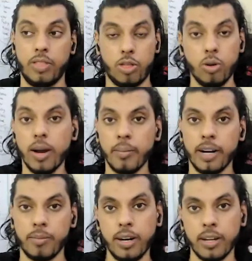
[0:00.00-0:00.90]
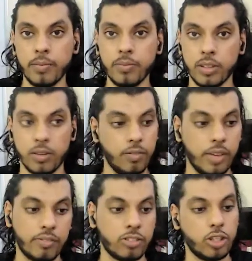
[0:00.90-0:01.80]
though I made money, we
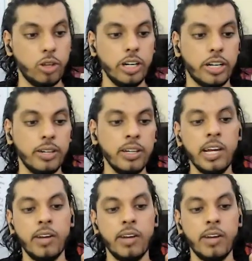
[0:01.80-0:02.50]
have security,